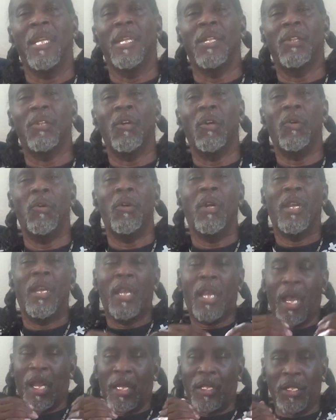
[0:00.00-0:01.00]
So
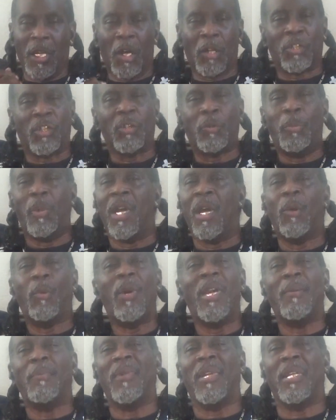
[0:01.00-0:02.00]
y'all just bear
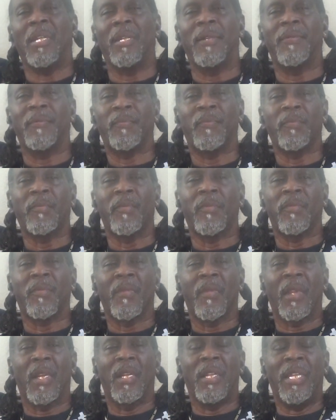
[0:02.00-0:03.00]
with me.
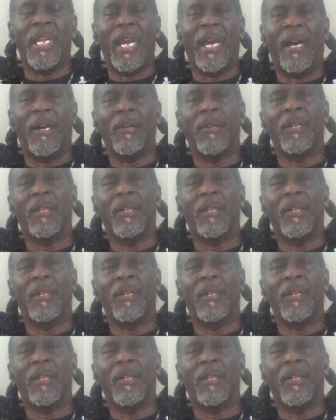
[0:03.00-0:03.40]
Now,